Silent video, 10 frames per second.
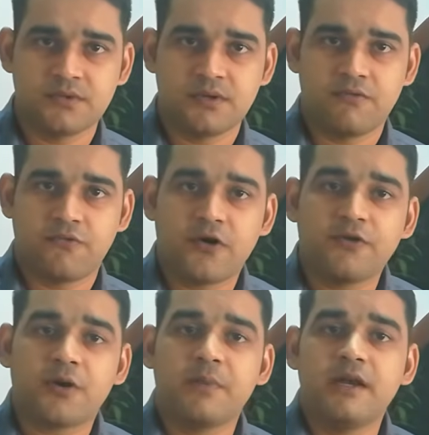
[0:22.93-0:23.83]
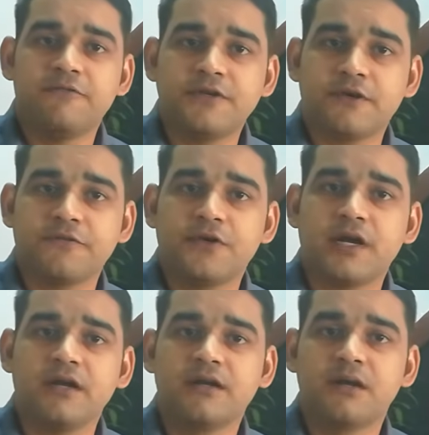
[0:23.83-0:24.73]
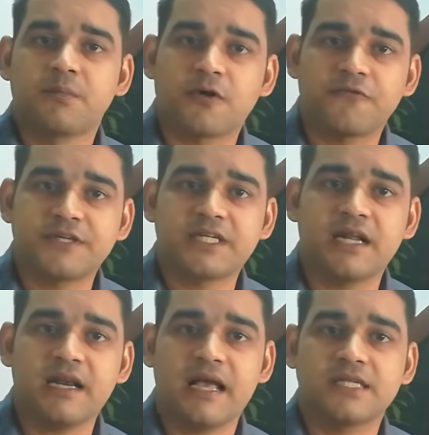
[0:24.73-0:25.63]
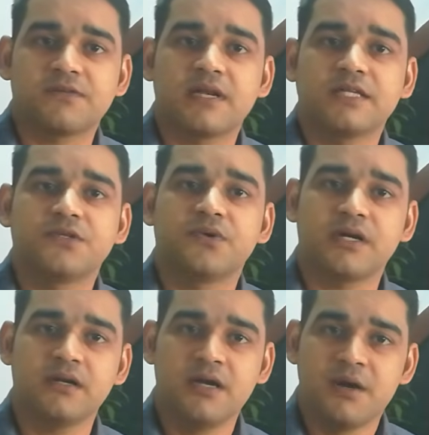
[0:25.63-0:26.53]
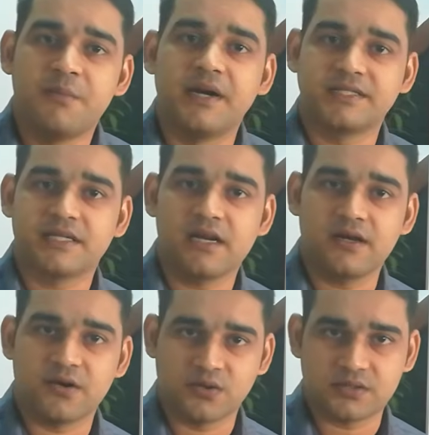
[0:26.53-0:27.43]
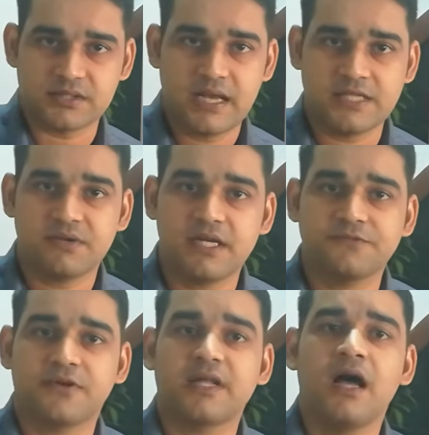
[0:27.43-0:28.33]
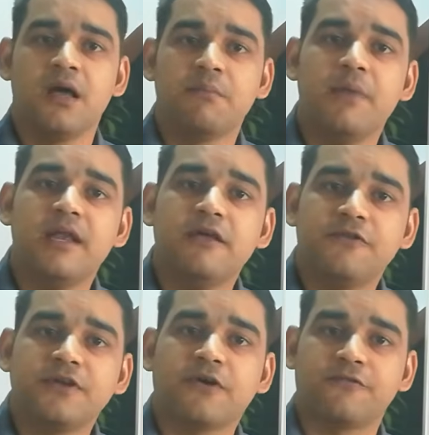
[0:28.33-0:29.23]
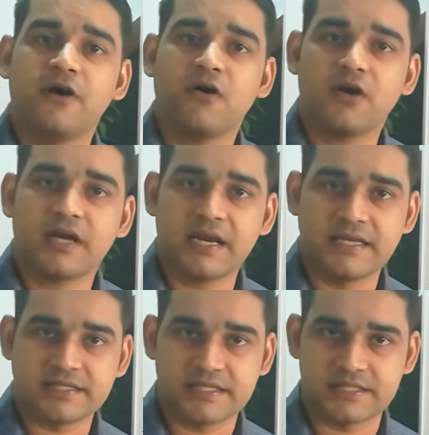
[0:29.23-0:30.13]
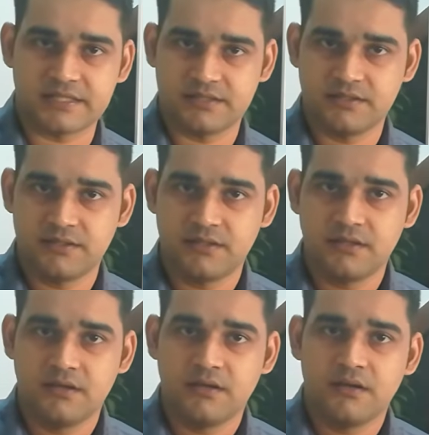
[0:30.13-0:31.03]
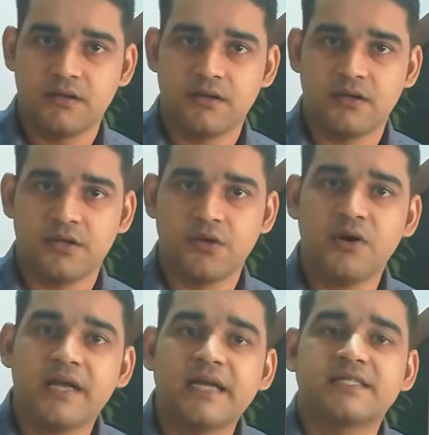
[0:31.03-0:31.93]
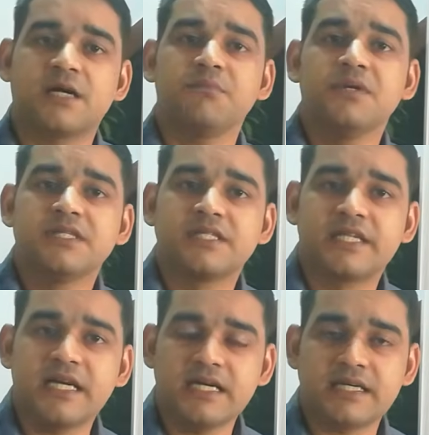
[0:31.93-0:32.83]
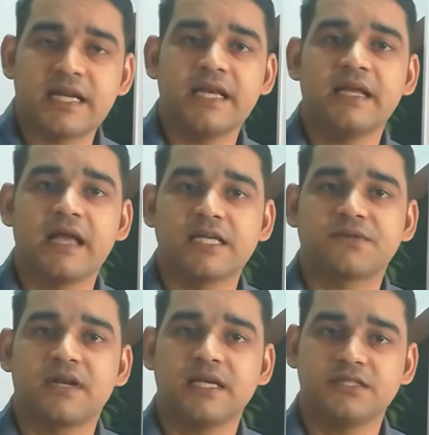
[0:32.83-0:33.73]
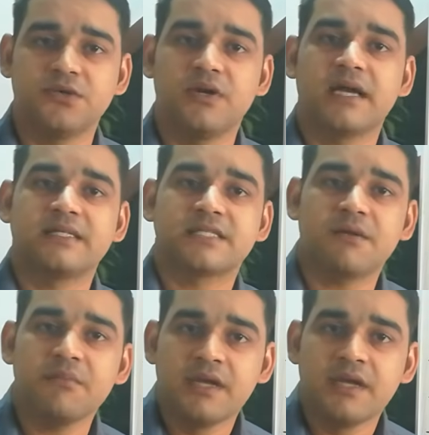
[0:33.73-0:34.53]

for your benefit of your professional as well as your personal growth, as well as for the benefit of the organization, you will get some skill training as well as you will get some